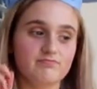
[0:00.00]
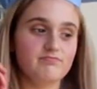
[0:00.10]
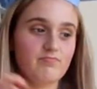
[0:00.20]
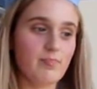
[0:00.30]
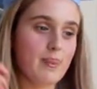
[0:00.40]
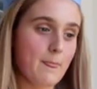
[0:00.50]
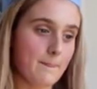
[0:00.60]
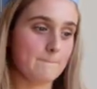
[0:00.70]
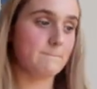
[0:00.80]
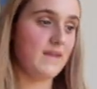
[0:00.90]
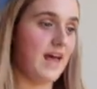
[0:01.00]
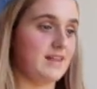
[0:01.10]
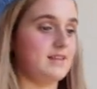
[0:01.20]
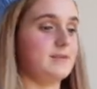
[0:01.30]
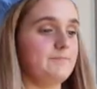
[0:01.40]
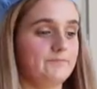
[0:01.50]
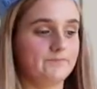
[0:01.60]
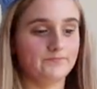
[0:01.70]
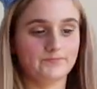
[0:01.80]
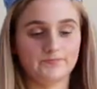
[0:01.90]
really good. But if
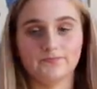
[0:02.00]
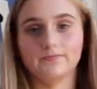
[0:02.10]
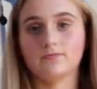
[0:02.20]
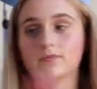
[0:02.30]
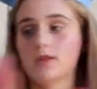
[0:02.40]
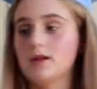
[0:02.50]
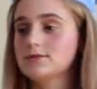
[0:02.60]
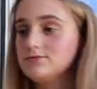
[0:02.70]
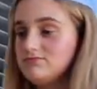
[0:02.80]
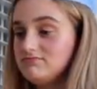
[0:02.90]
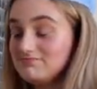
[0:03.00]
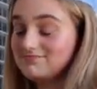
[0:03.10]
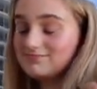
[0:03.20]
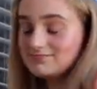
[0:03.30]
not, you like look so shiny. But you